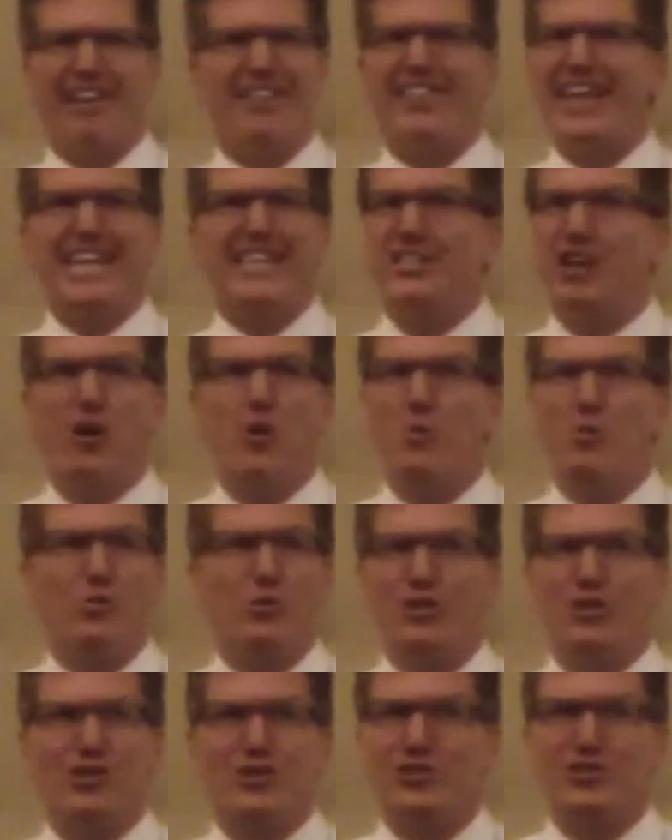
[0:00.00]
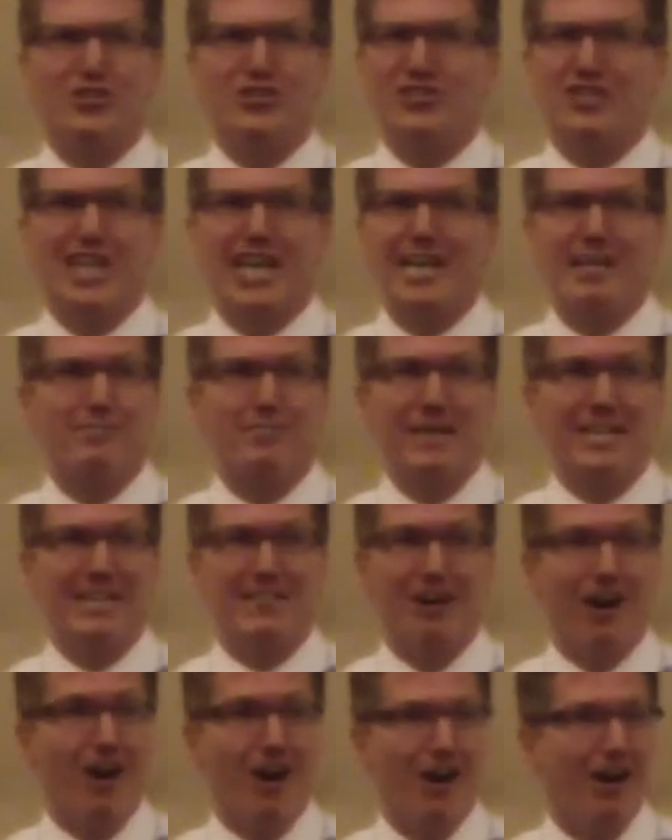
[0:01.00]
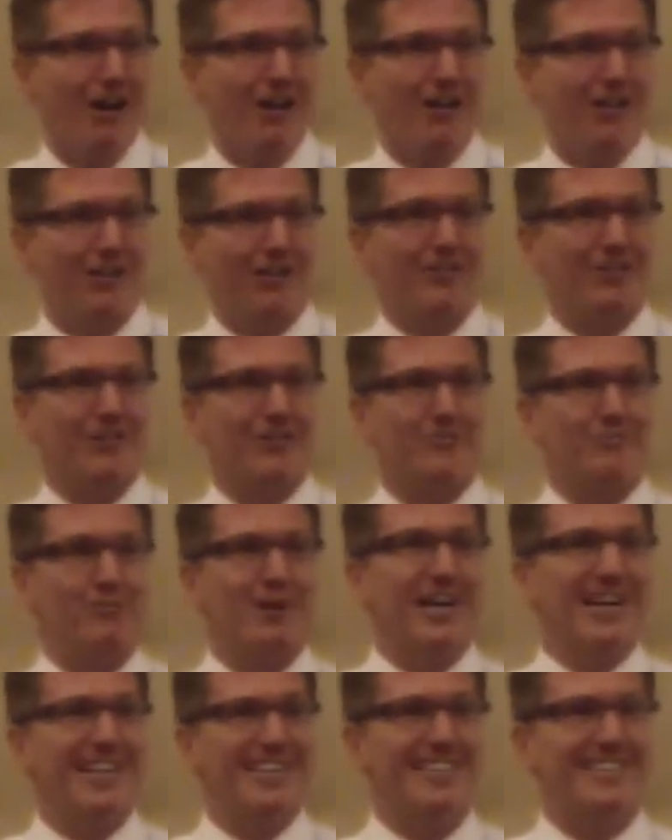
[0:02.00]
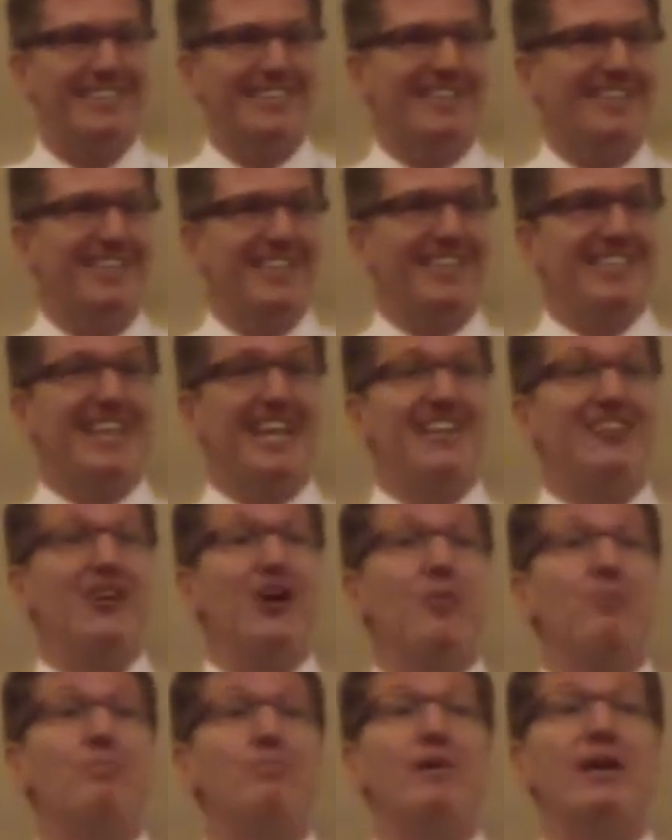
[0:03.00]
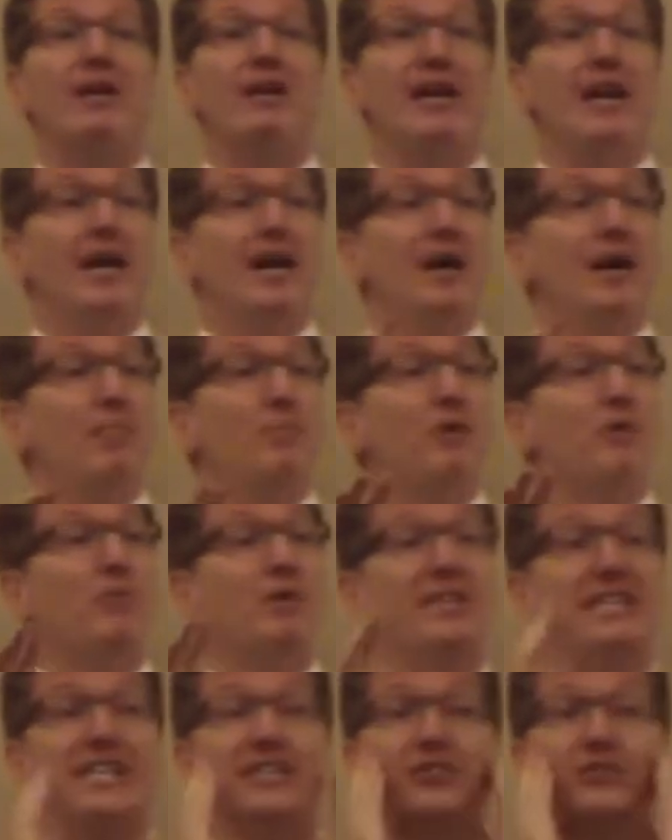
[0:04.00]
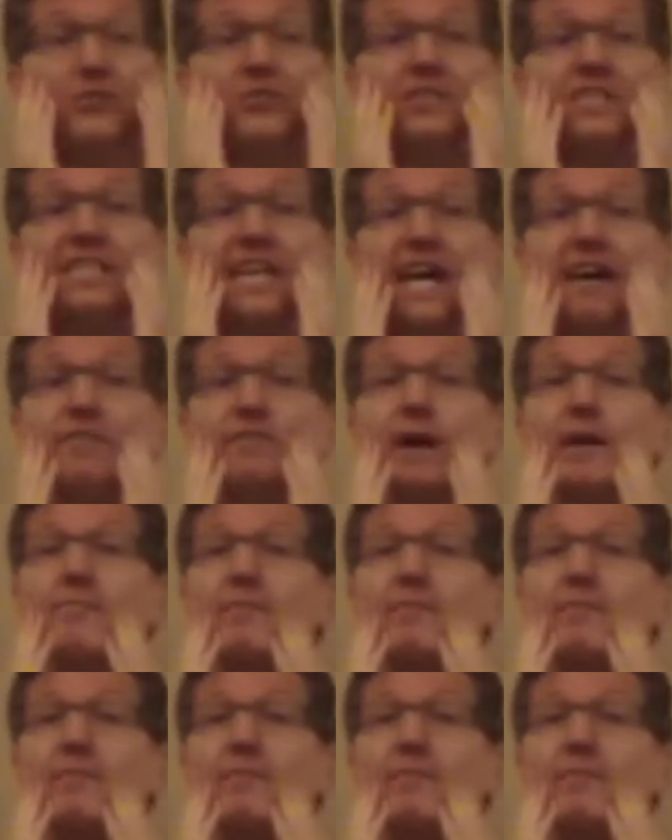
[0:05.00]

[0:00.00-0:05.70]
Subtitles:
They don't look just like me at all, right? Not at all, but what they do is have my